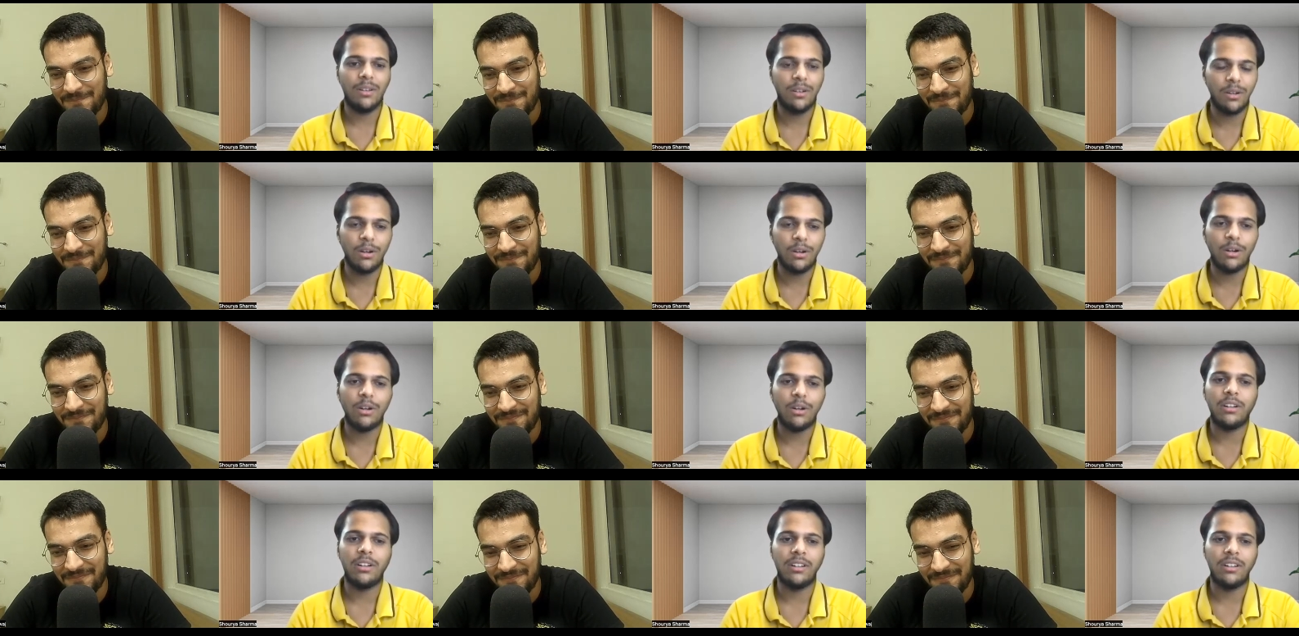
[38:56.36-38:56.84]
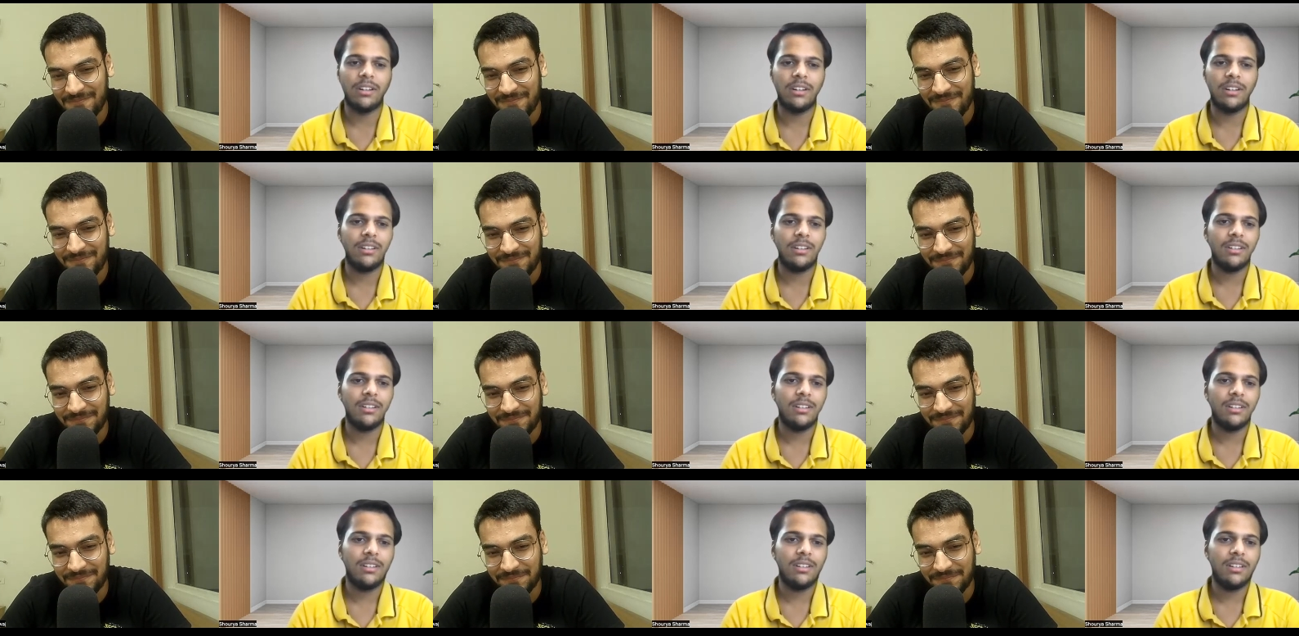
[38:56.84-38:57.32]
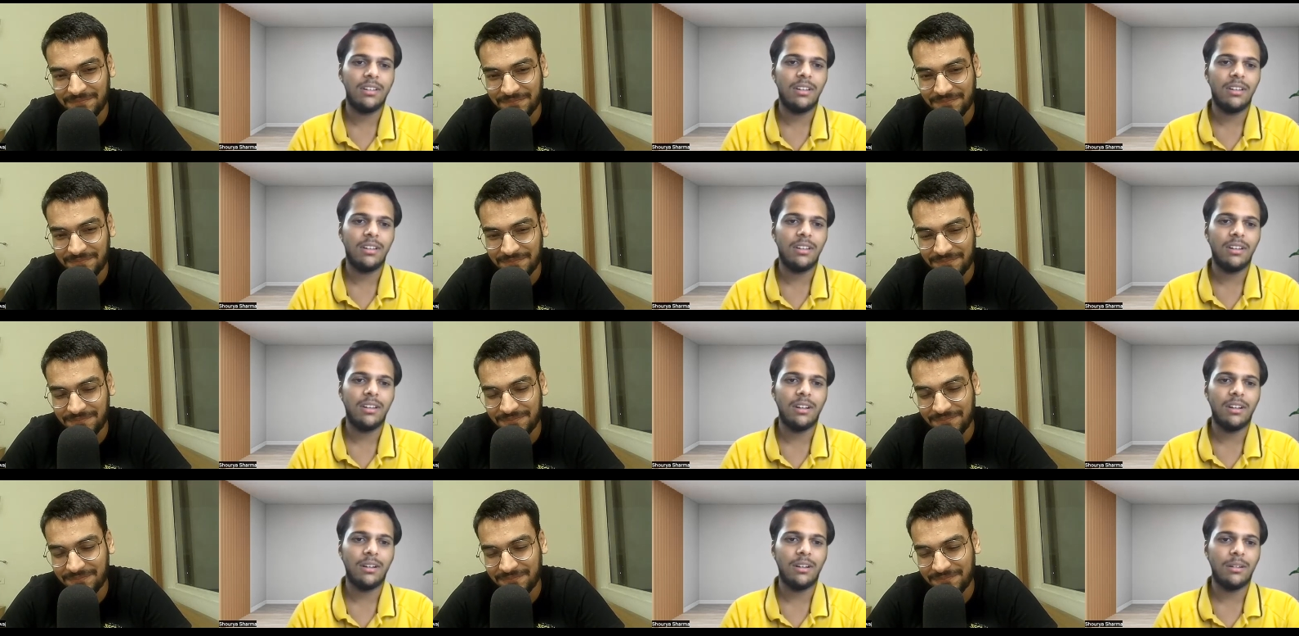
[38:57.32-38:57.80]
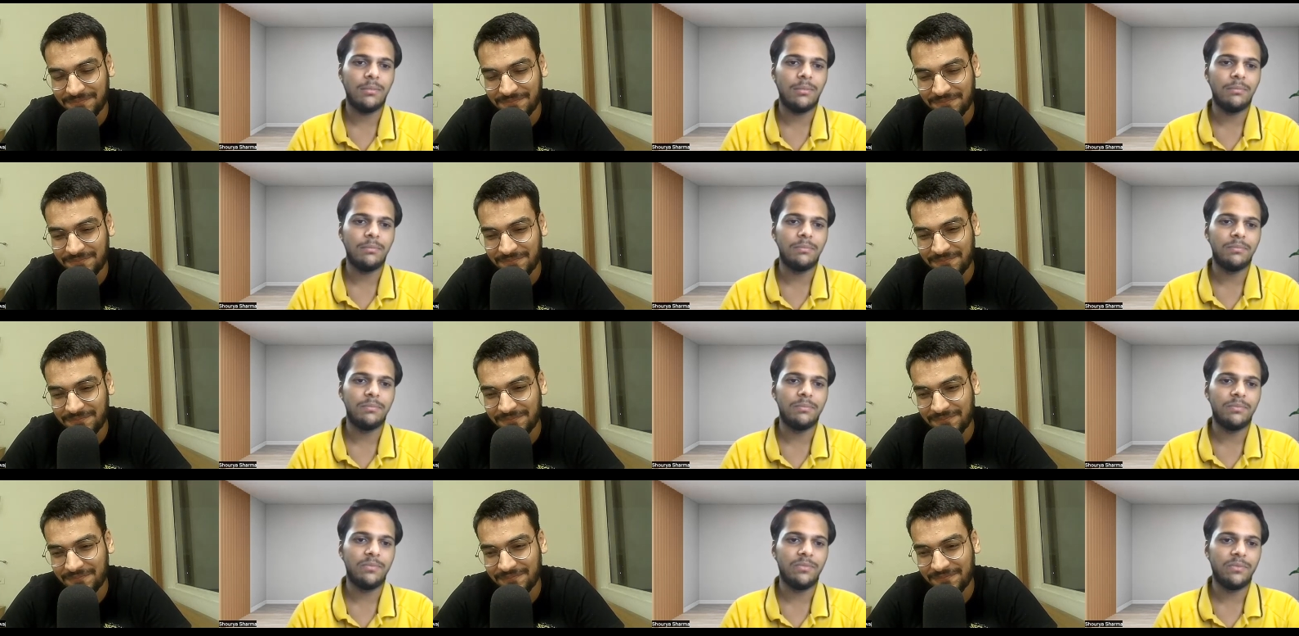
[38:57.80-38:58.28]
Speaker 1: Got it.
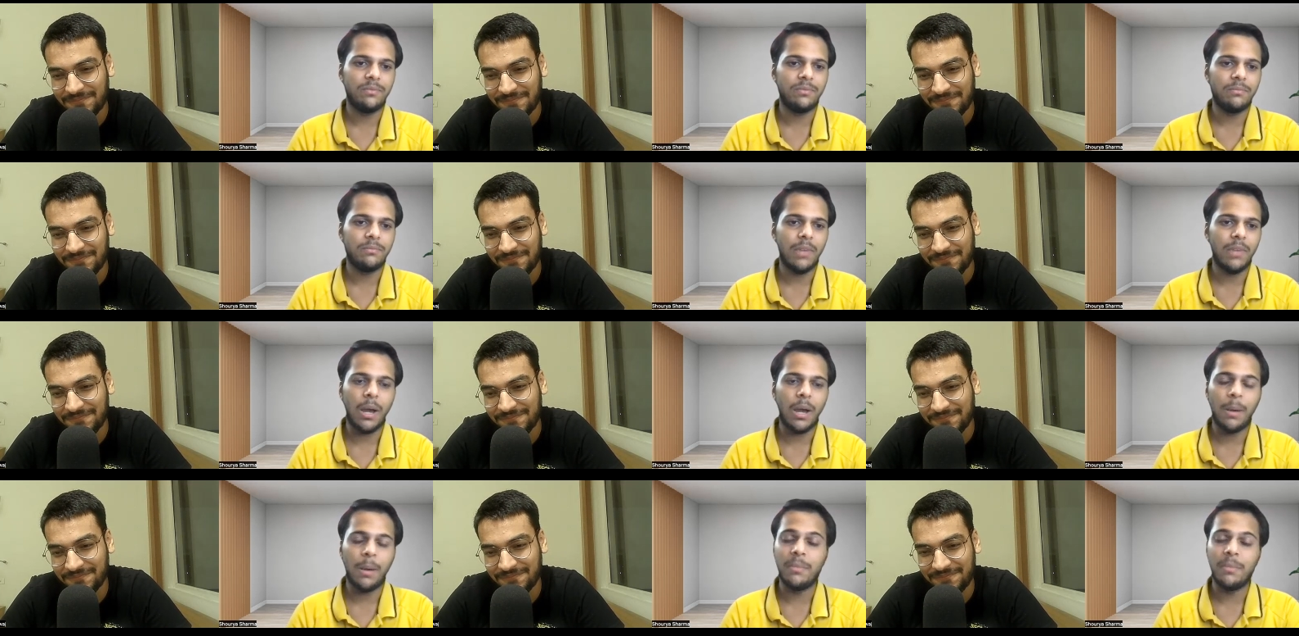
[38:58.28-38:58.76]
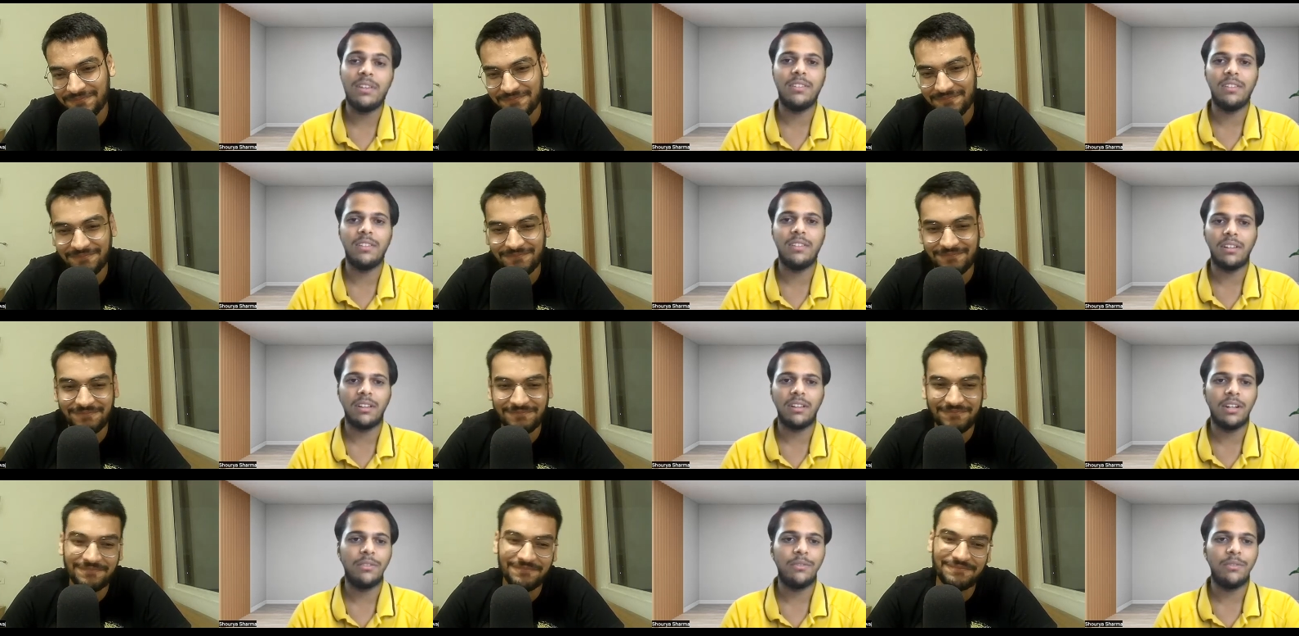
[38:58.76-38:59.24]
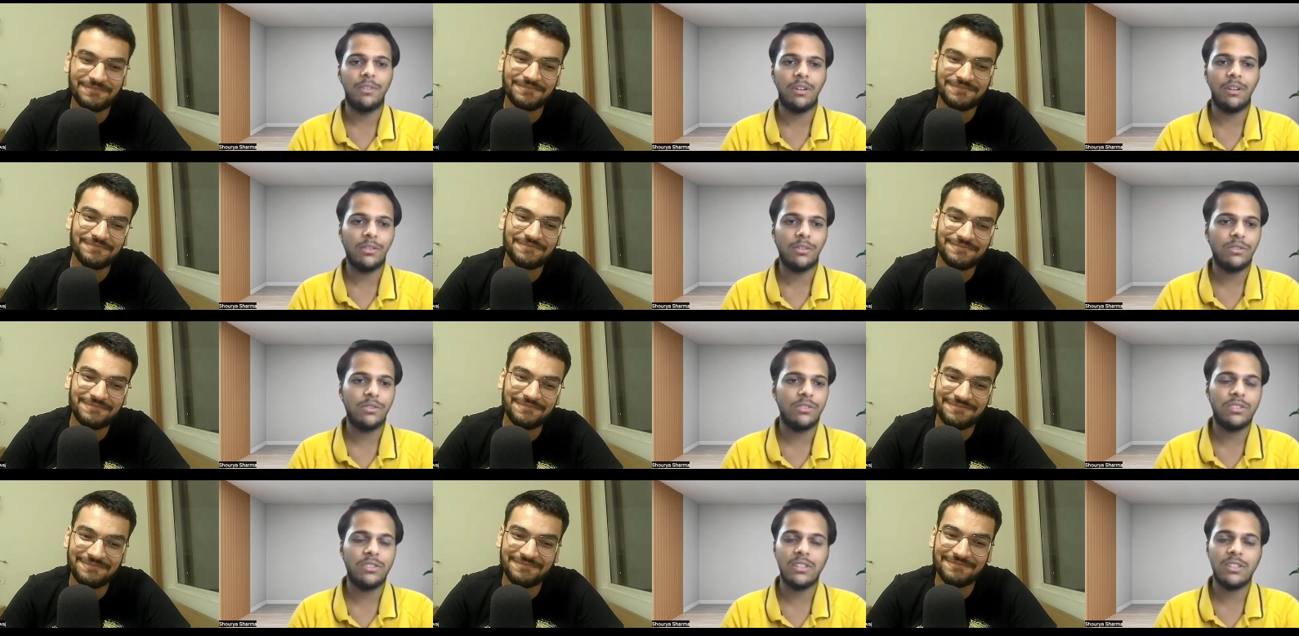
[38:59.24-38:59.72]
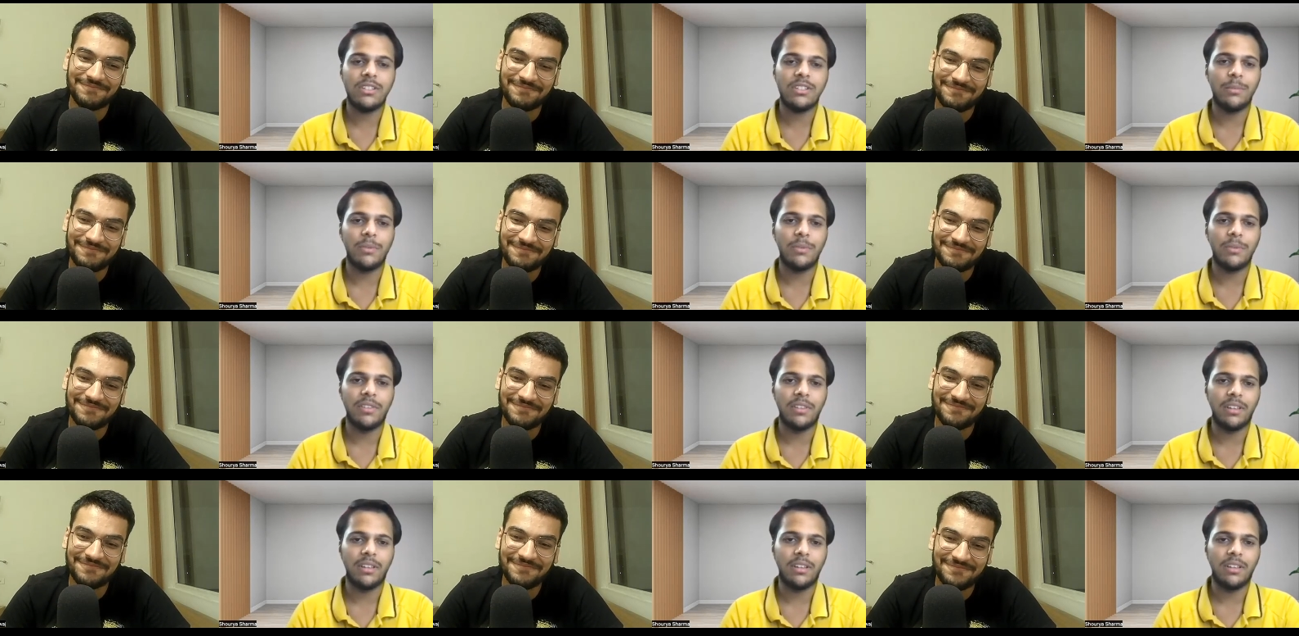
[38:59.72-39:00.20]
Um, amazing. It was just
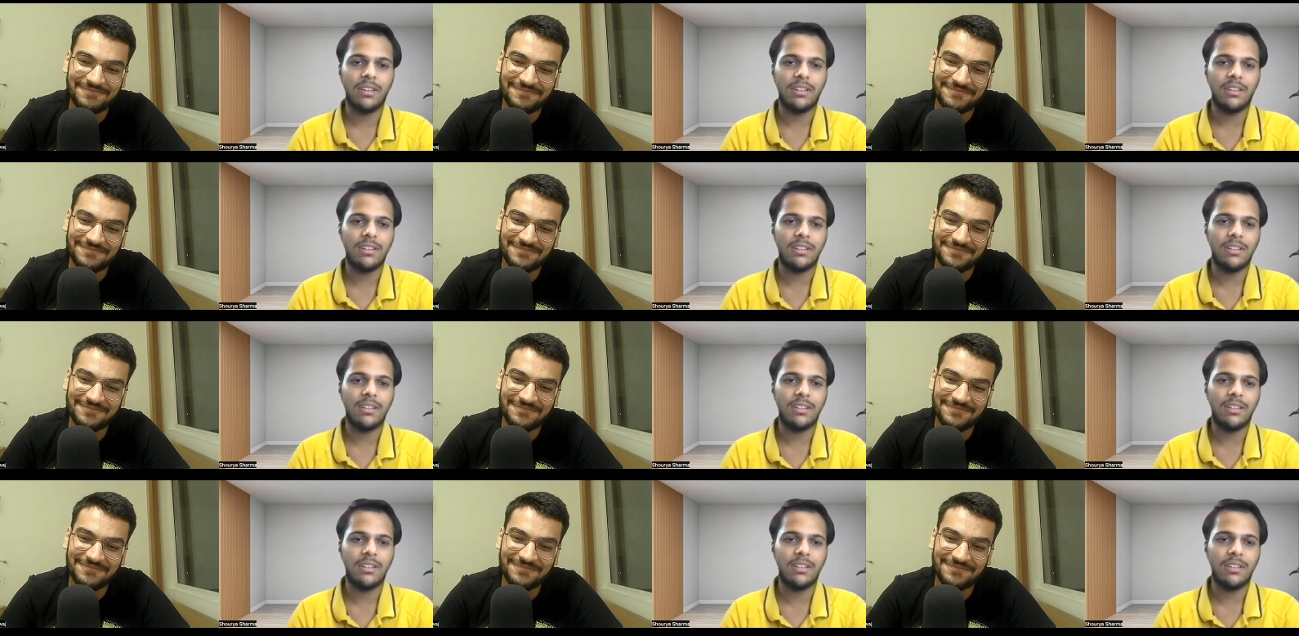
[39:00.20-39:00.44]
amazing.